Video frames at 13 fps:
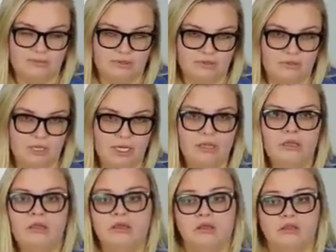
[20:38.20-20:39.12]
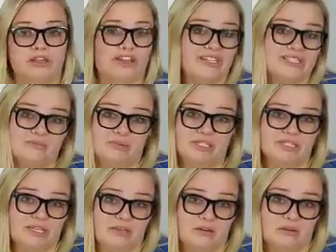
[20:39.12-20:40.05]
number three, you can
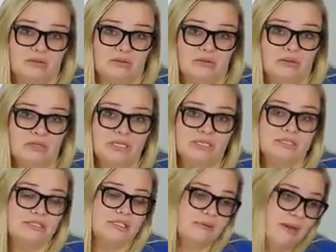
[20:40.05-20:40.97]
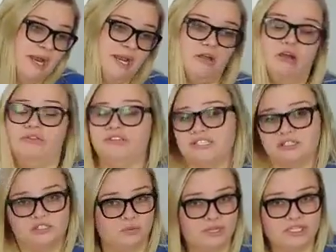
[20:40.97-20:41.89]
simply say no. Depending on the
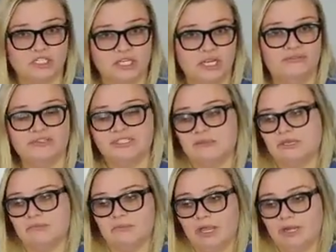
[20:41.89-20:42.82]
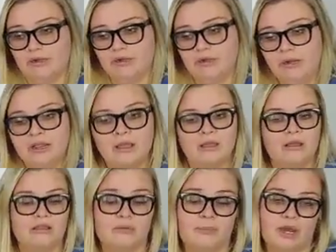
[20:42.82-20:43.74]
situation, if it's something minor,
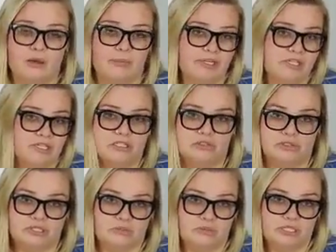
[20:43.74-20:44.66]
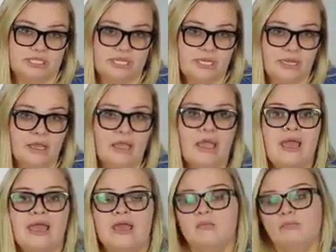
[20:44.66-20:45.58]
the buyer may just choose to proceed.
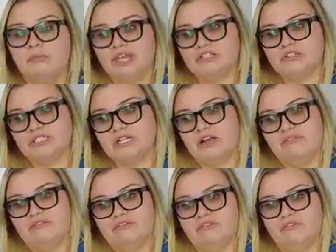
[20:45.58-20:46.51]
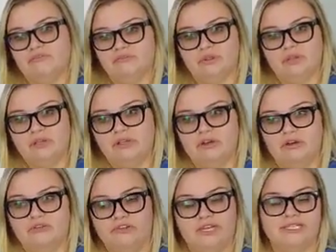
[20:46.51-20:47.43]
Major stuff, if
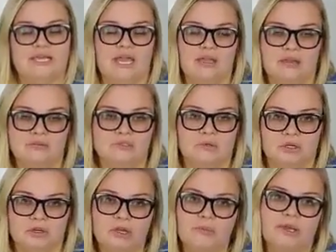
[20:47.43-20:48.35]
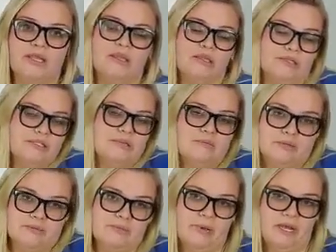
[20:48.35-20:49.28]
you guys can't come to an agreement, then
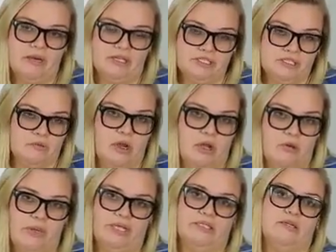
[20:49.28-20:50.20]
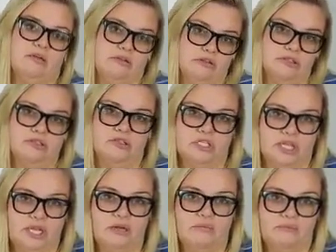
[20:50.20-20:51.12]
sometimes the buyer can just walk away and start their
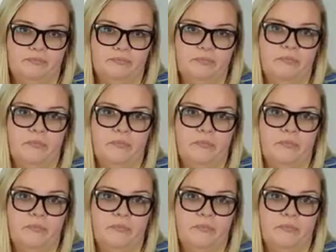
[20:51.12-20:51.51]
search again.